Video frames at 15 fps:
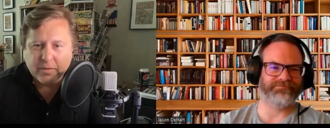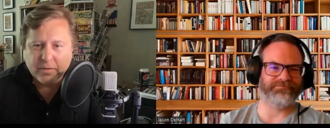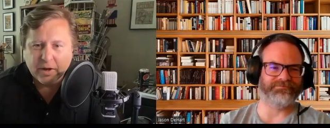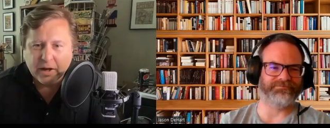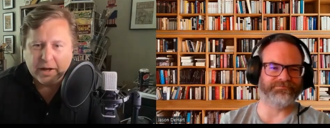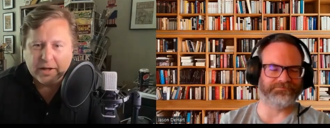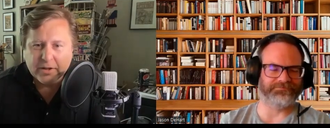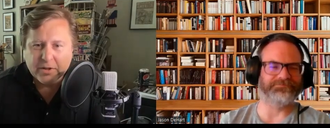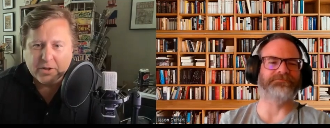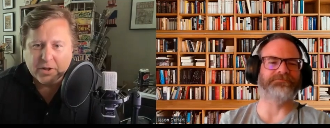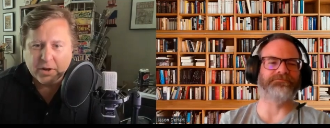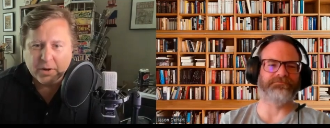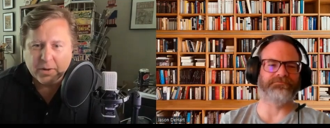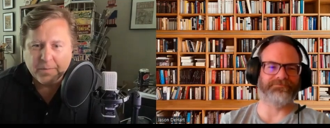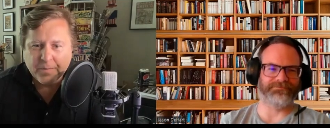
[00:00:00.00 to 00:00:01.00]
Speaker 1: right?
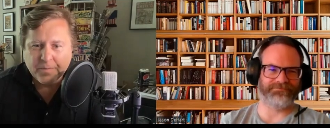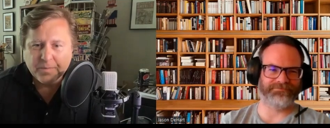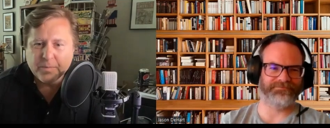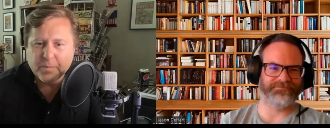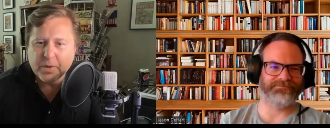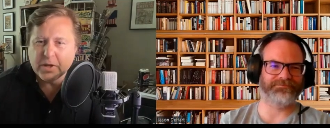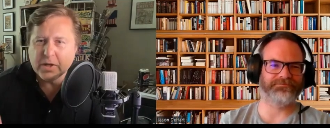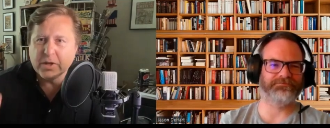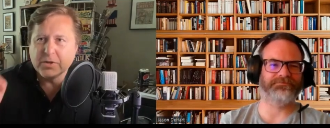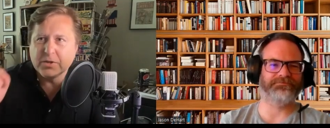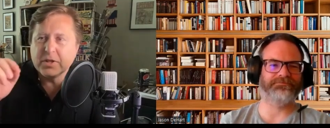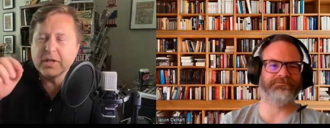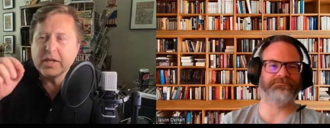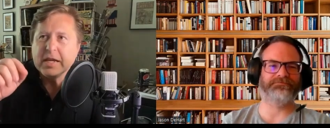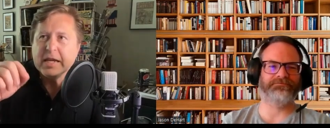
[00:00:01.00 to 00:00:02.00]
So
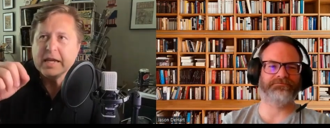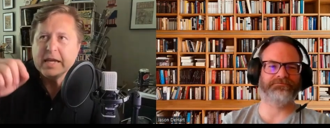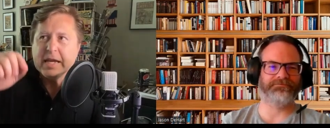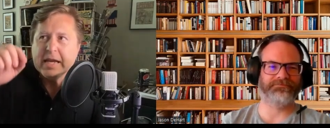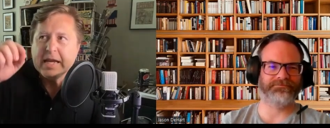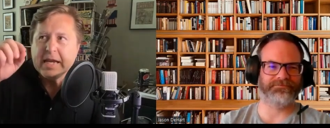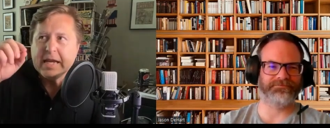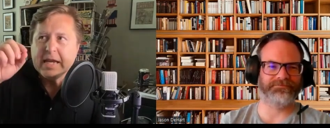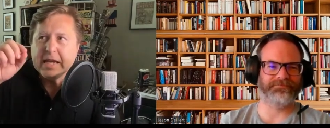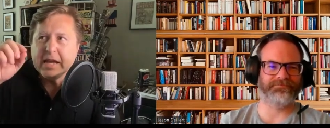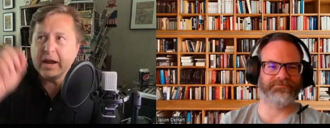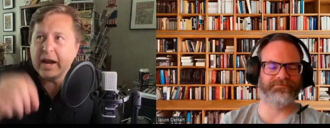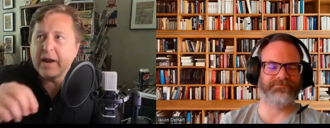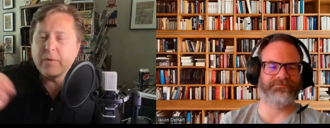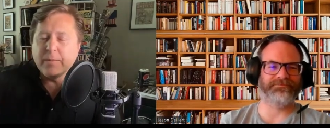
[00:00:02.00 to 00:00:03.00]
because
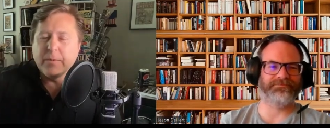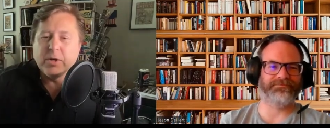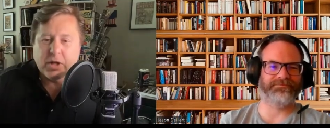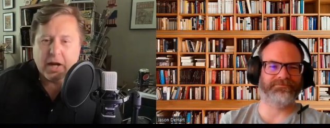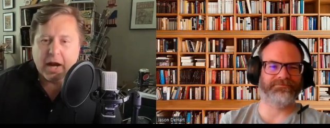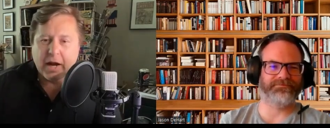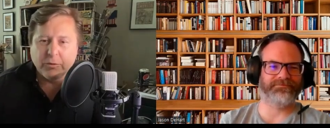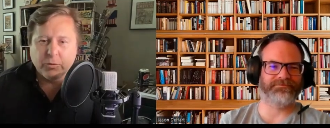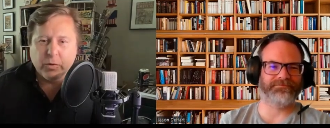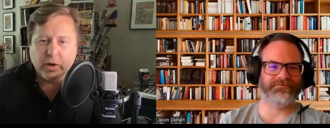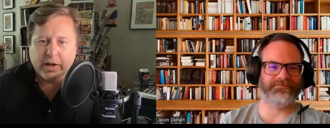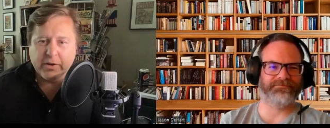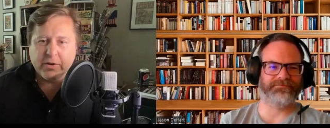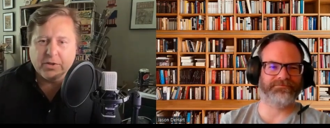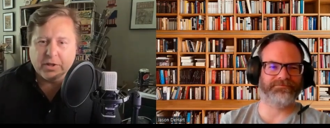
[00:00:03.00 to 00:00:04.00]
yeah, and I remember John from
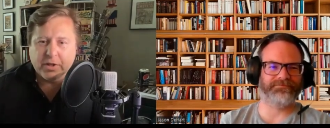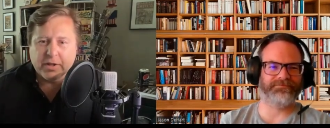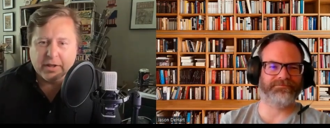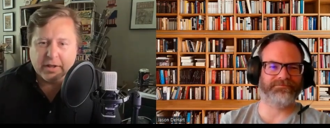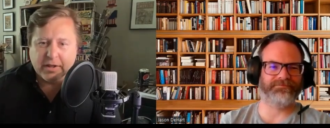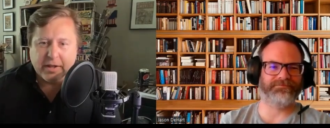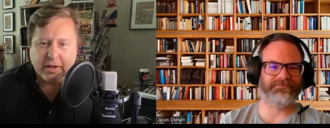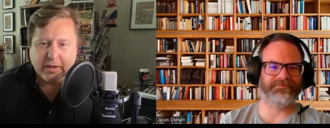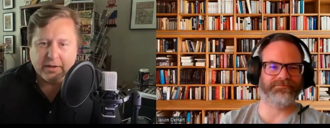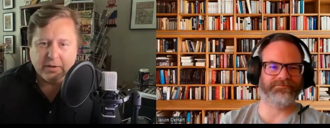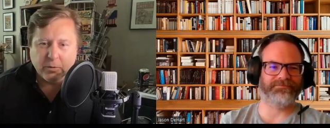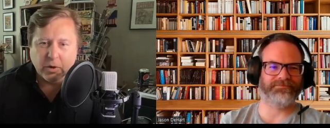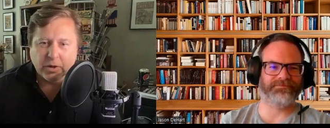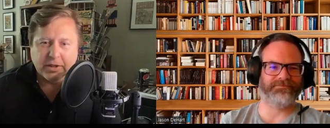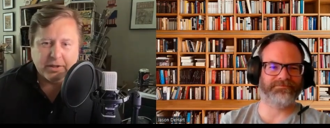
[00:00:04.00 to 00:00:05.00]
when he was in, in
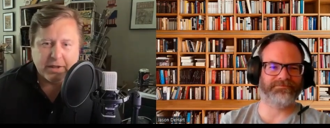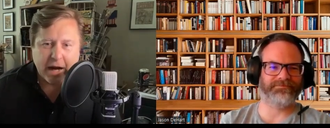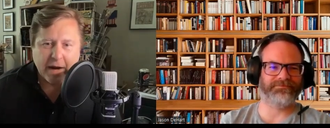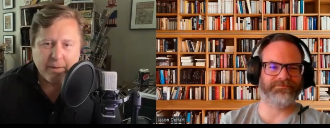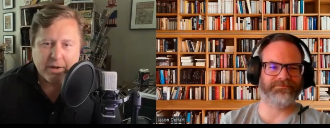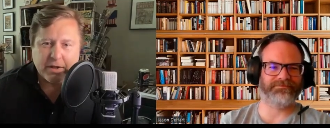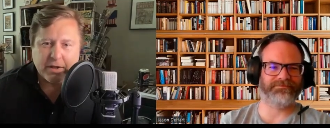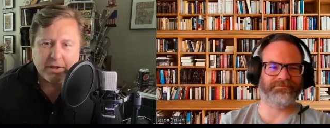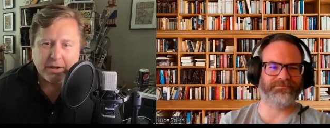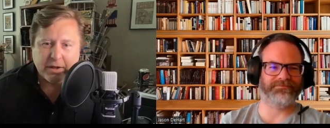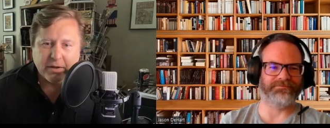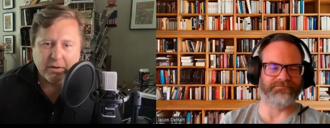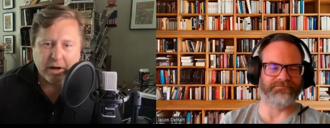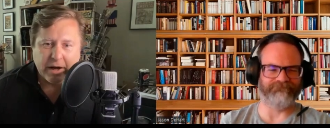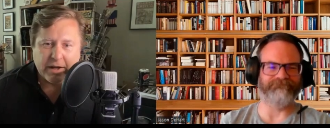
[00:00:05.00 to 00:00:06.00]
worked at Diamond,
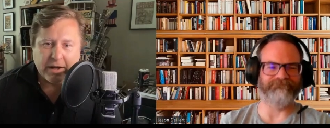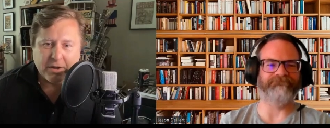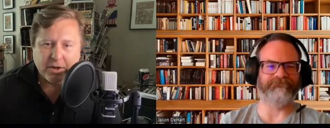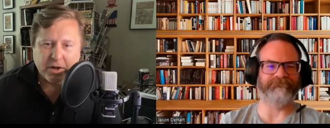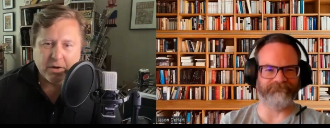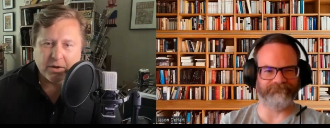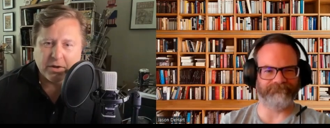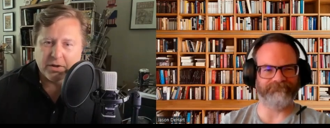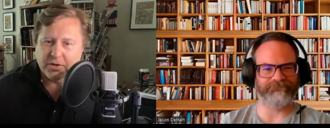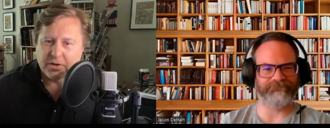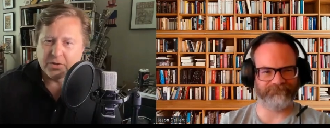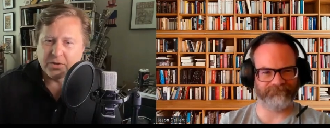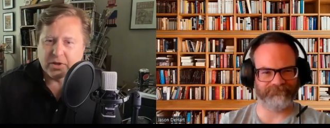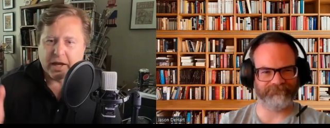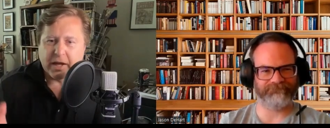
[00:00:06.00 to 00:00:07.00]
right? So
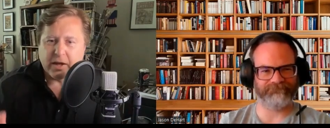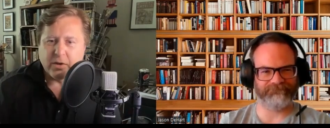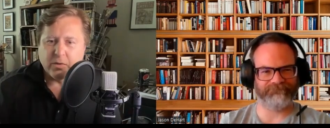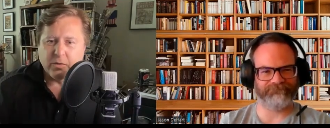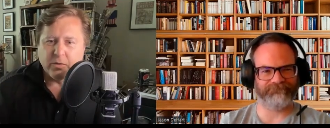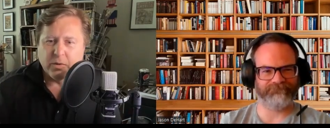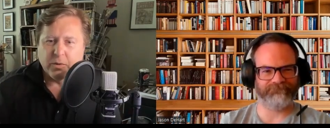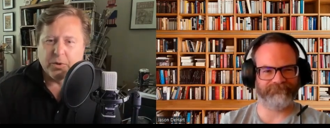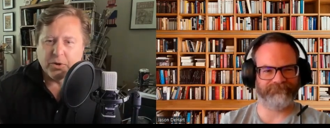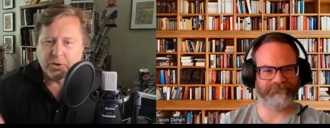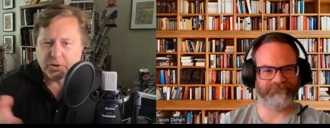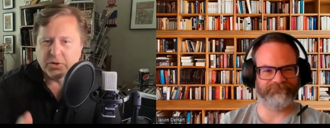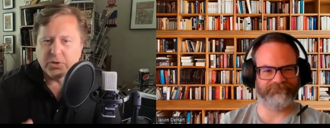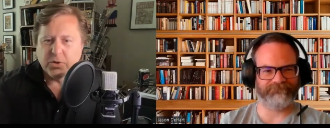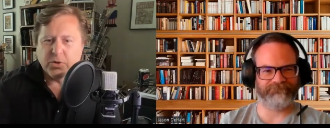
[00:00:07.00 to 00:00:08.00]
because it's like when we
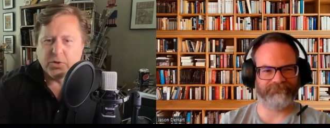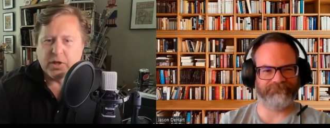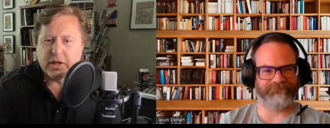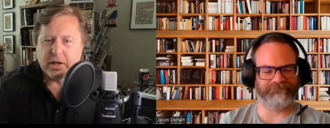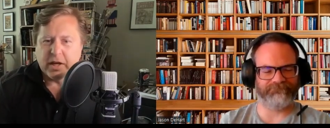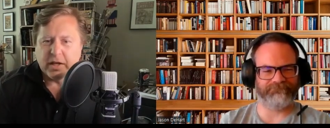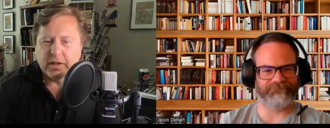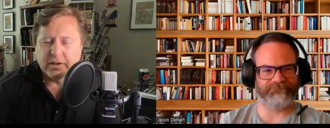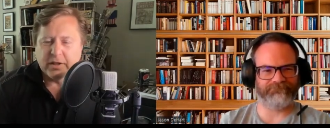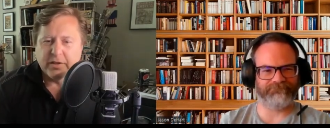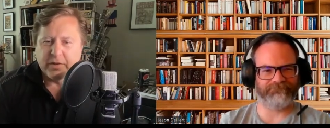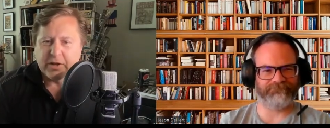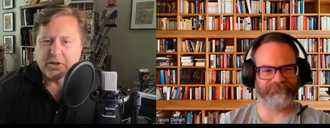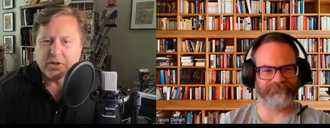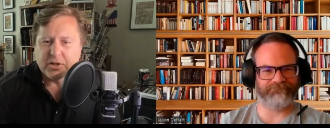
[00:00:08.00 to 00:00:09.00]
used to do the uh, the
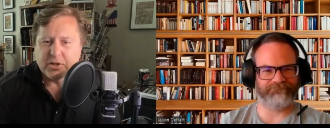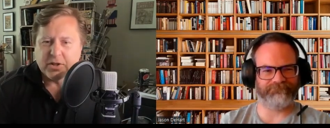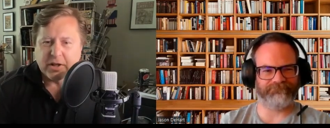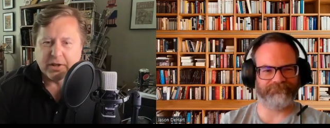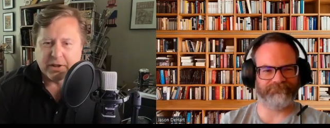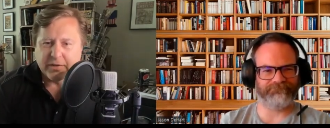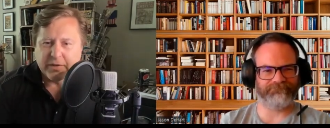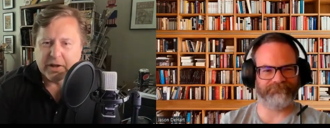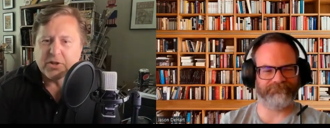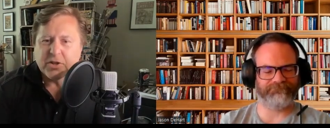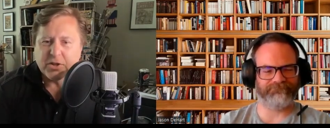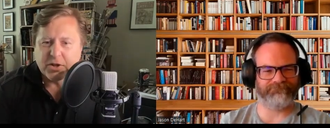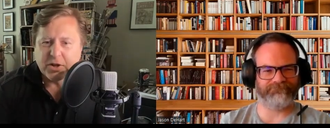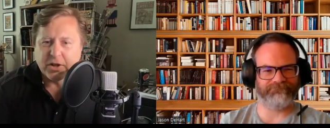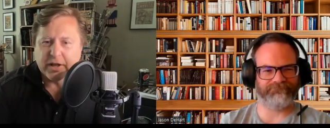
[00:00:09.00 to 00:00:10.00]
conventions on the
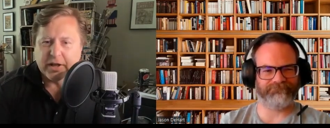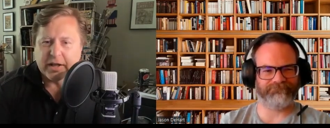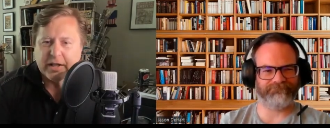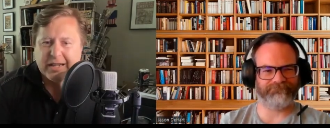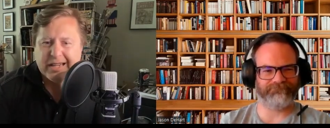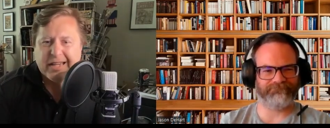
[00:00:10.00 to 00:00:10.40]
convention circuit,